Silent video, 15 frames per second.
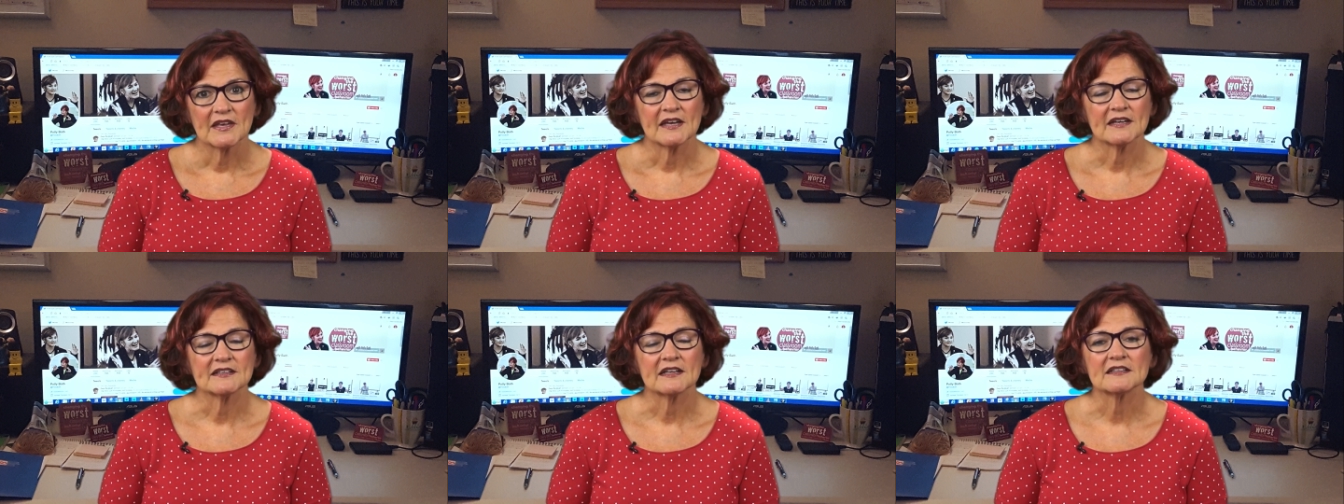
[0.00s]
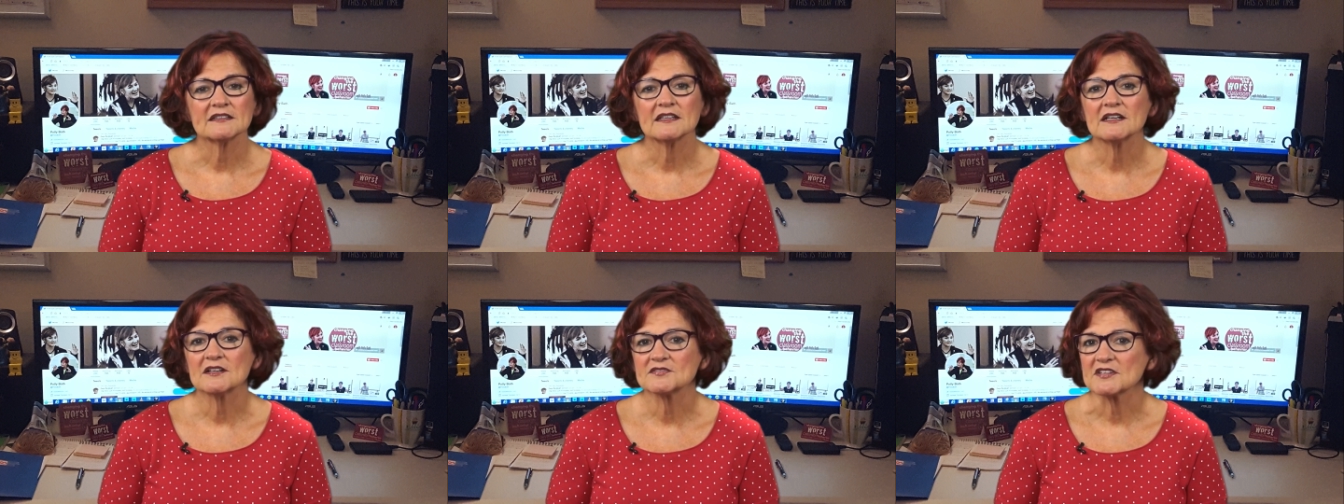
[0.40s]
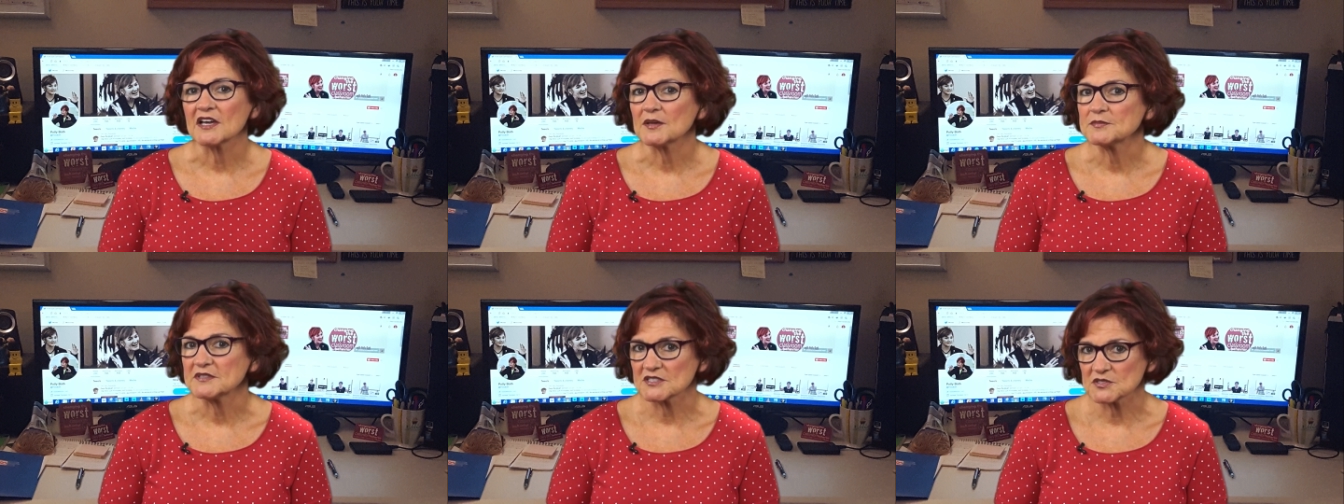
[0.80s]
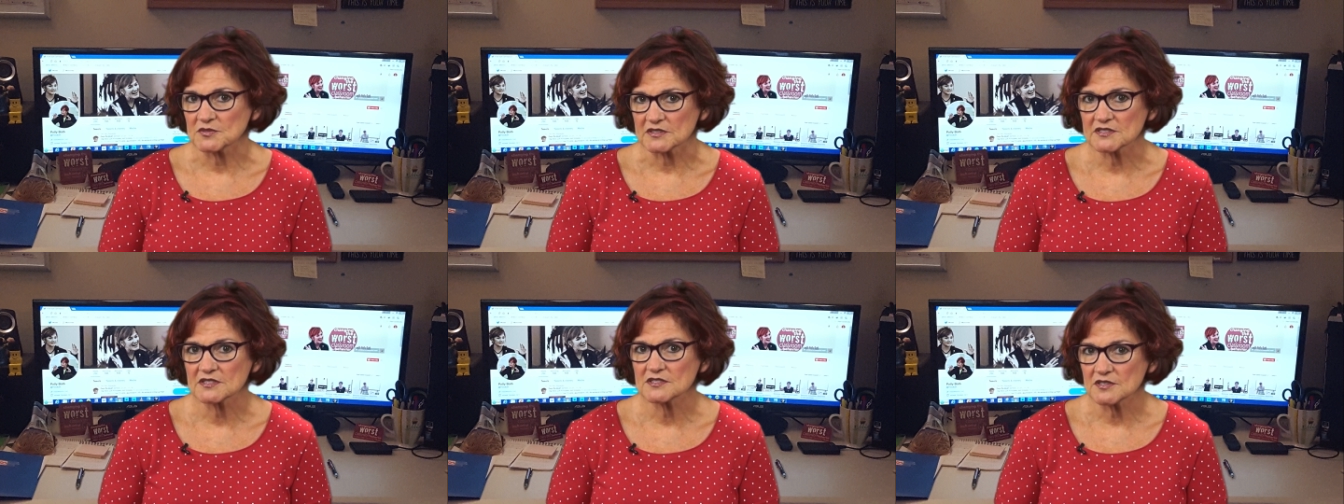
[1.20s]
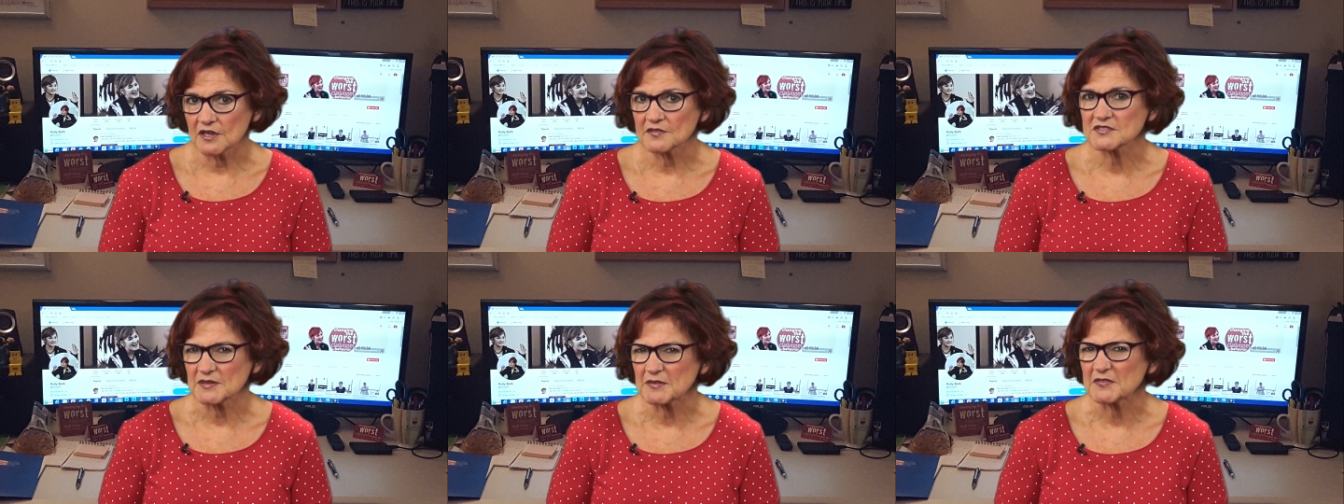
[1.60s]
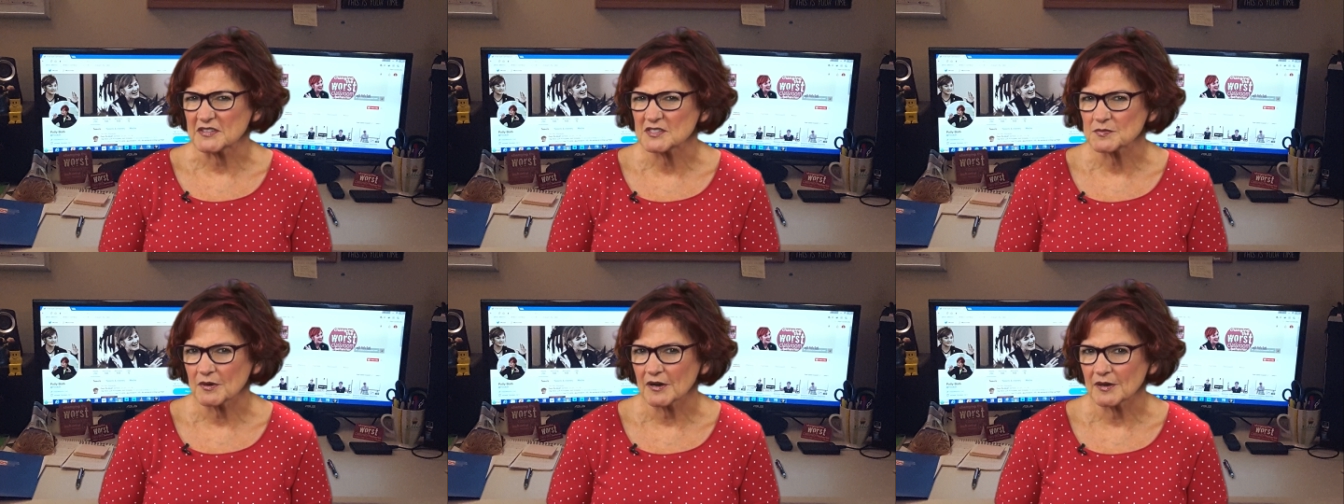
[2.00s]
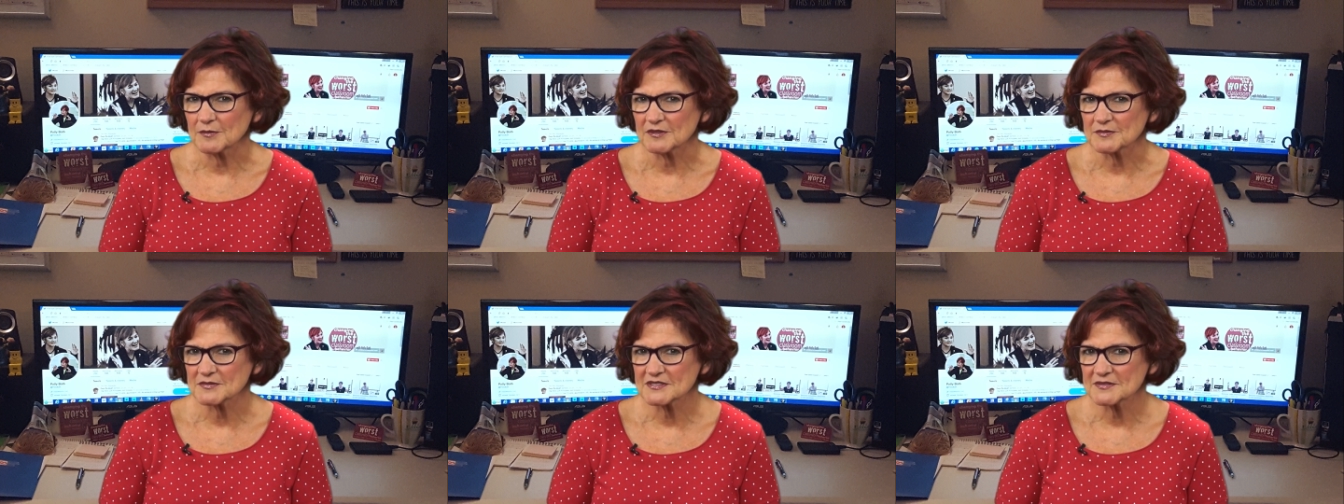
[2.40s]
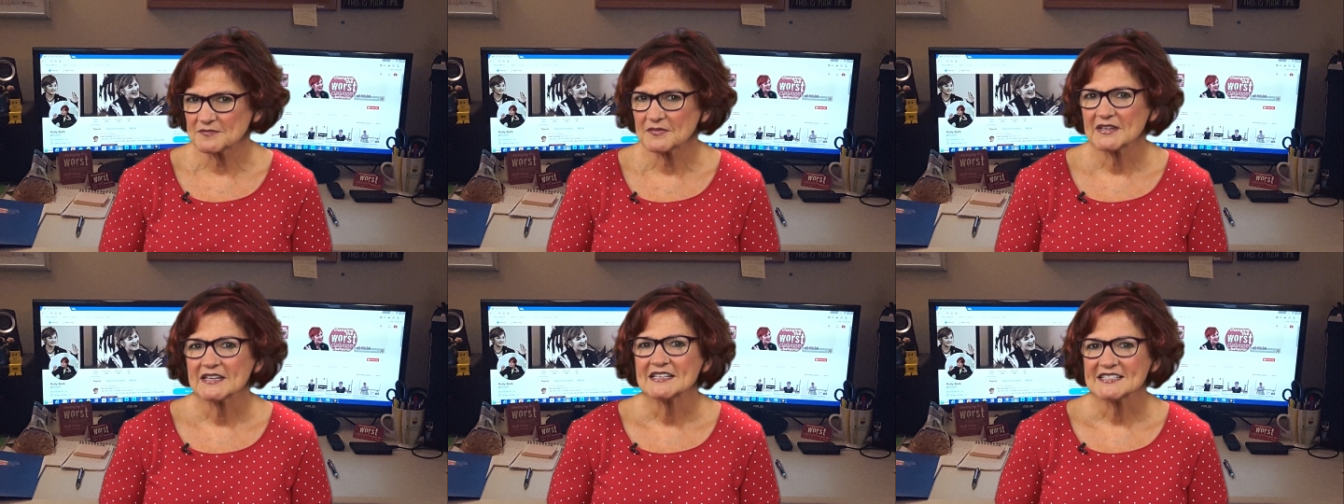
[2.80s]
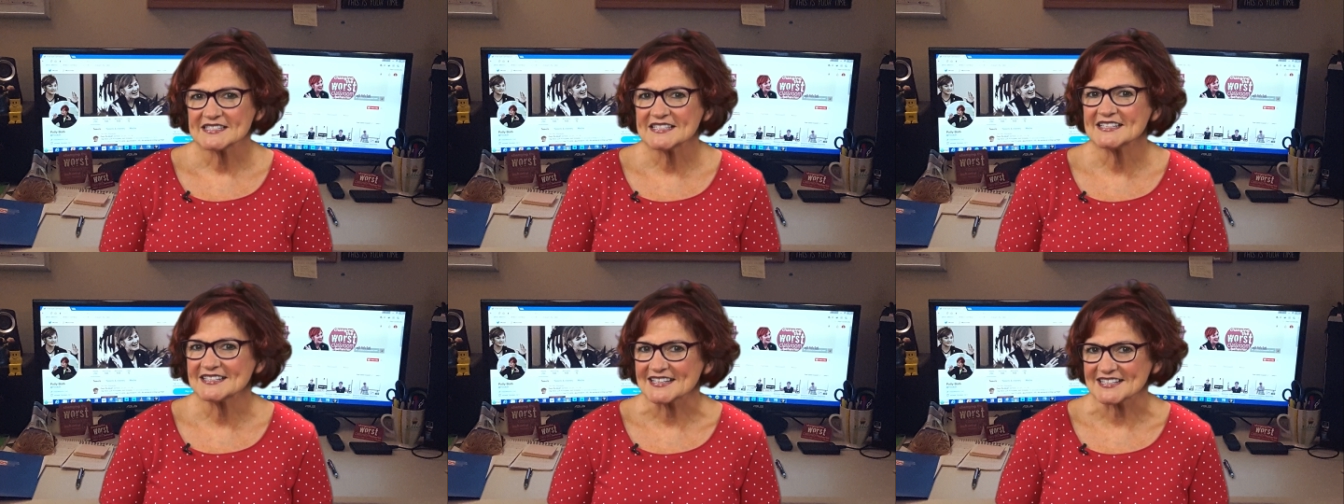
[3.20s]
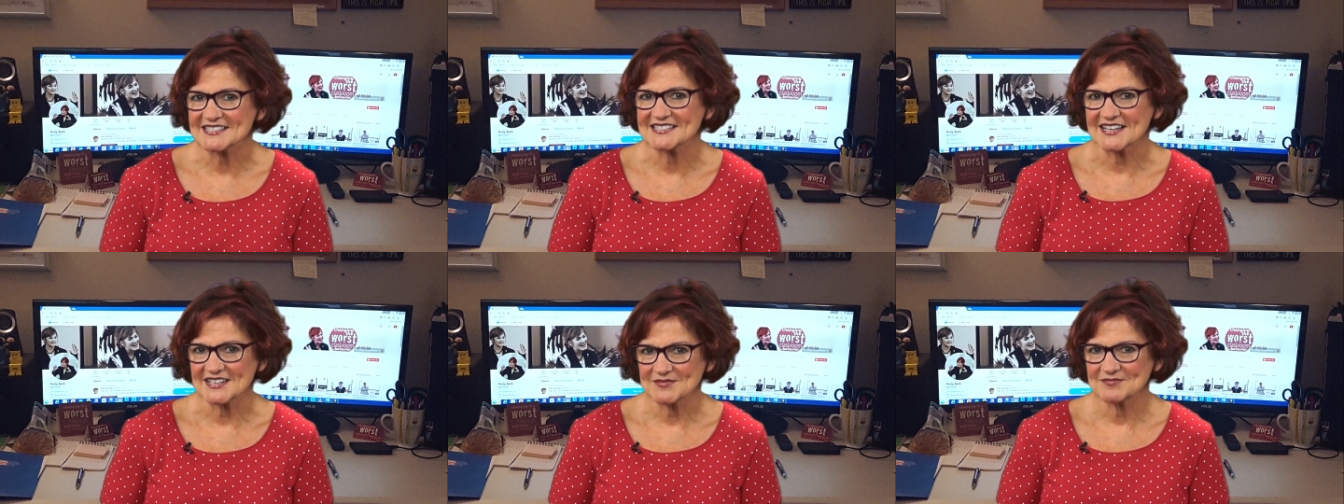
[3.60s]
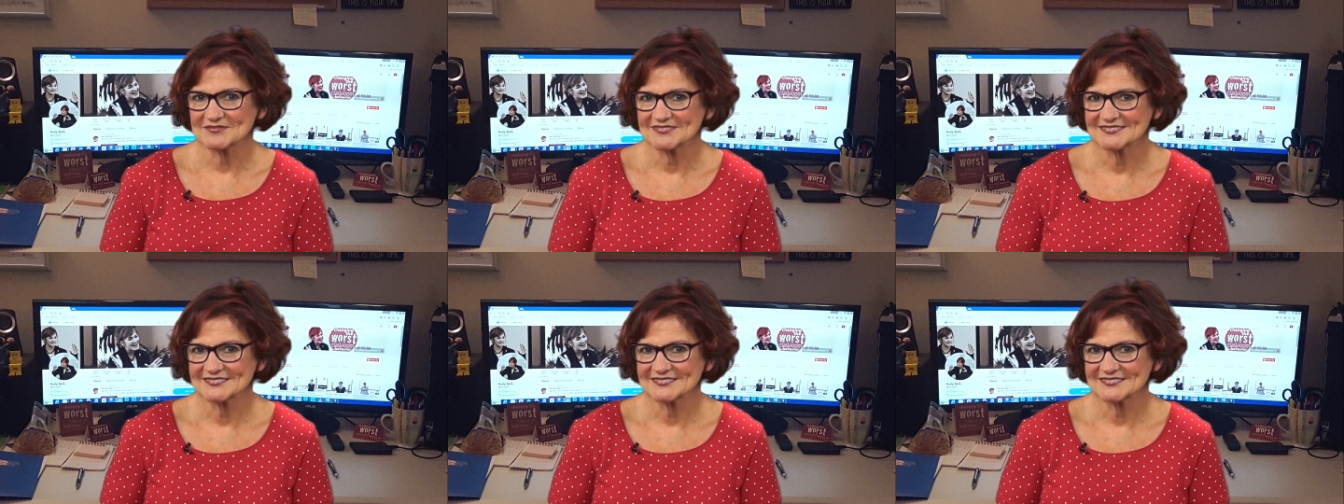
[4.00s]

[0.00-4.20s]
and I love to help districts solve some of these problems. See you next time.